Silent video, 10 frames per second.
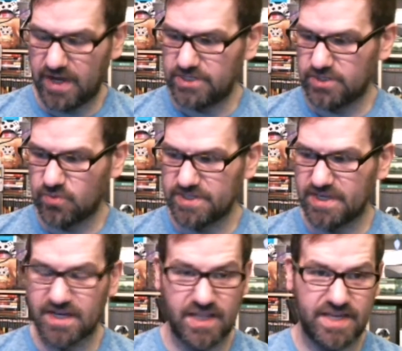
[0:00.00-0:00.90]
I just
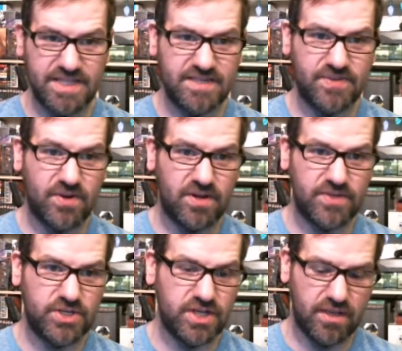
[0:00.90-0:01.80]
wasn't going to let it sit there on
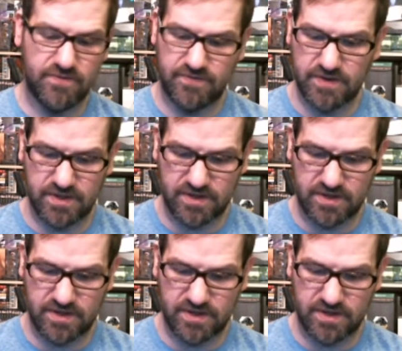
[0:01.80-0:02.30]
the shelf